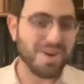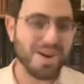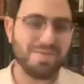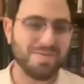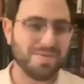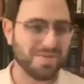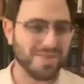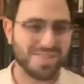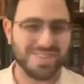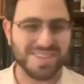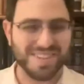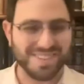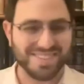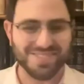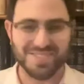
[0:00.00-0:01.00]
the Rambam's words. They're
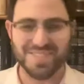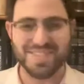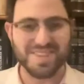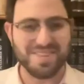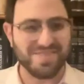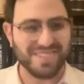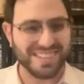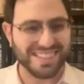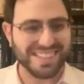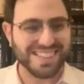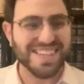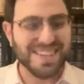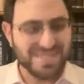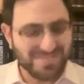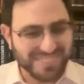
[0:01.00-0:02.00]
not words. They're not mine.
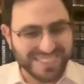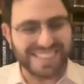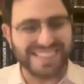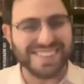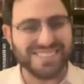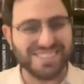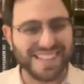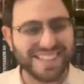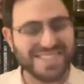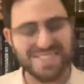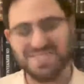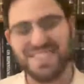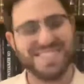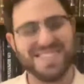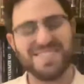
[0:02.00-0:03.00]
But that, but that's,
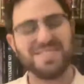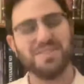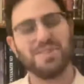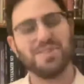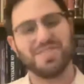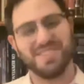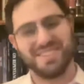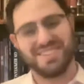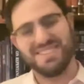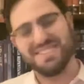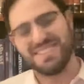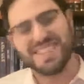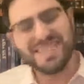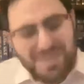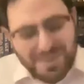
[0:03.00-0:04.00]
Amazing. The, that's the whole thing.
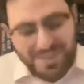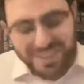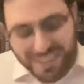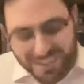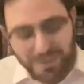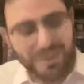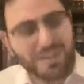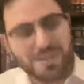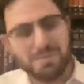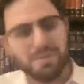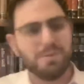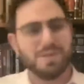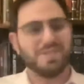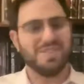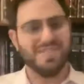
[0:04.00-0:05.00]
That's so. The, what know, do we
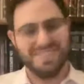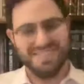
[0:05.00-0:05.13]
need to do